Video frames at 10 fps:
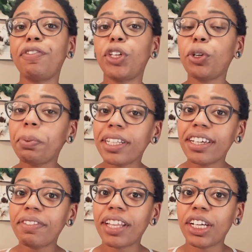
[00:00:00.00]
you
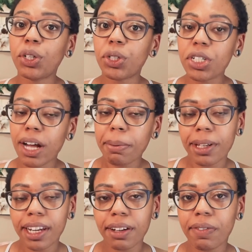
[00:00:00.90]
believe that your shop
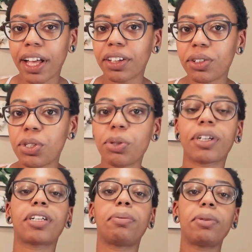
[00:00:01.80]
can add value to
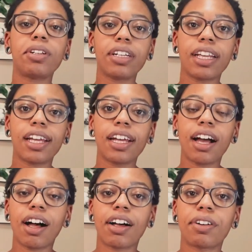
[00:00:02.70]
our community
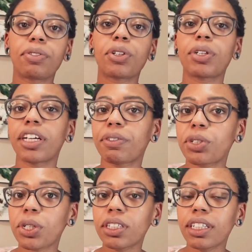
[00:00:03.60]
of creative
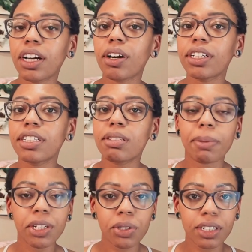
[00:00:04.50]
journaling artists,
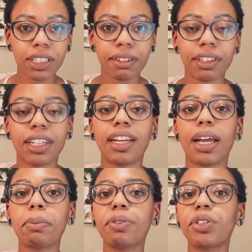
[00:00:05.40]
make sure to leave the
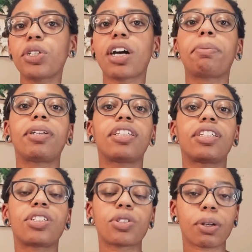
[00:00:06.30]
name of your shop in the
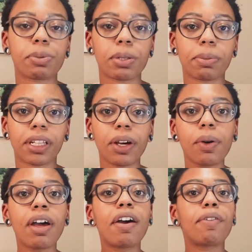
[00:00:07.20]
description
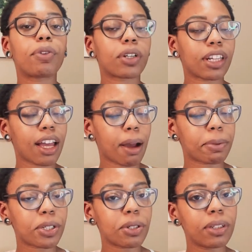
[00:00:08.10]
below for the
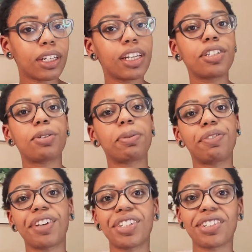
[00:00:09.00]
opportunity to be
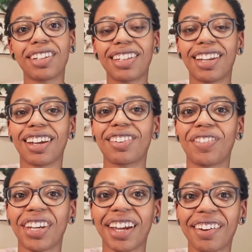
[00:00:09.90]
featured in the next
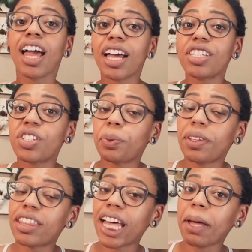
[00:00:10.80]
video. And so
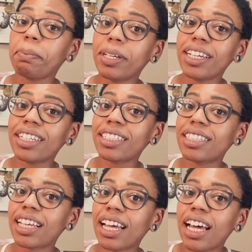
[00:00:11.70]
with that being
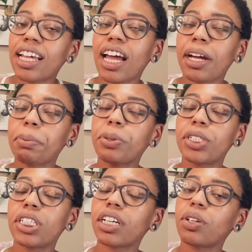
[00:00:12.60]
said, I
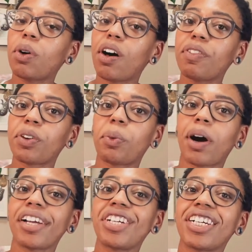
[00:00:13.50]
appreciate you all for
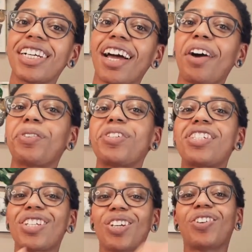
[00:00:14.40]
watching. I will
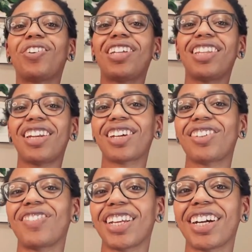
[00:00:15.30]
see you in the next
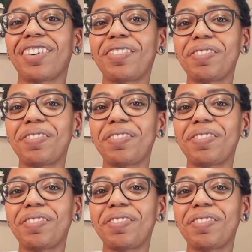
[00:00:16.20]
video.